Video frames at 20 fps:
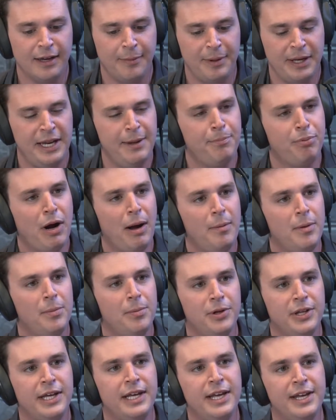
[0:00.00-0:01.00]
I mean, he
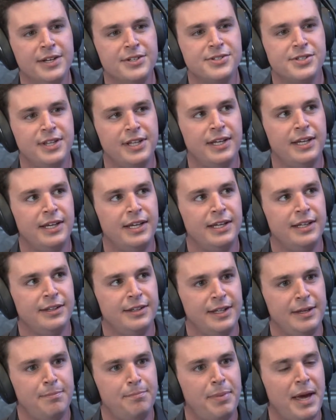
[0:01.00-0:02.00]
probably is the,
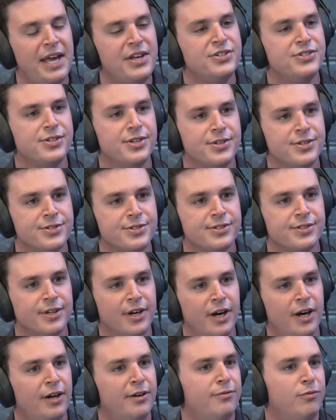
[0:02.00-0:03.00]
the basis
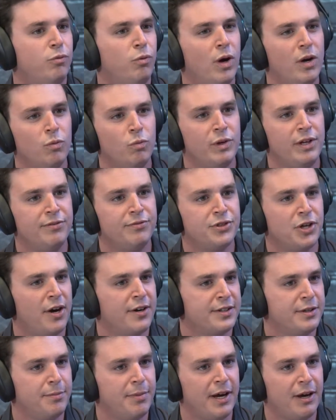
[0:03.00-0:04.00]
of what we've
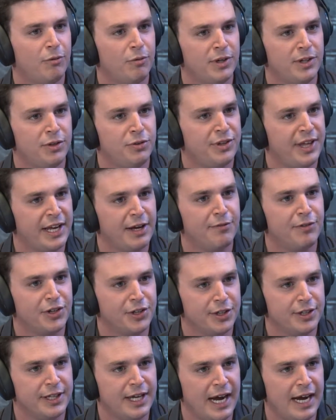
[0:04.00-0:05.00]
talked about when you think of a
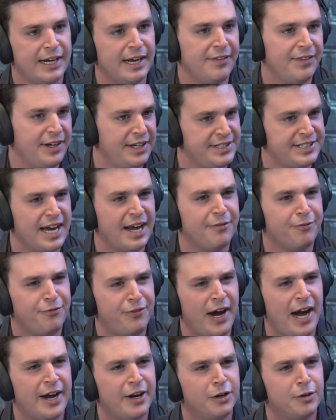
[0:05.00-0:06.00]
good guy. Not that he's gotten
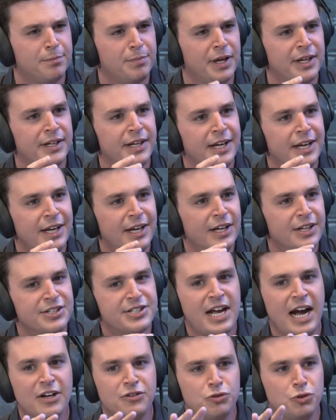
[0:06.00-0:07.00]
fired, but
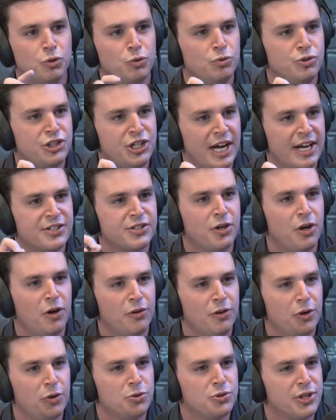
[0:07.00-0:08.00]
Scott Drew checks all
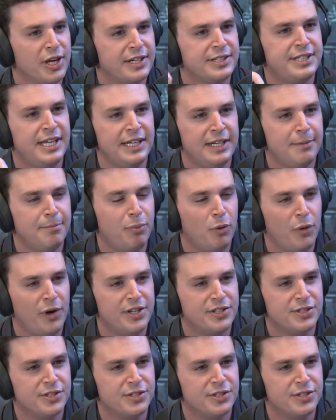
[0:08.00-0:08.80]
those like tenant point.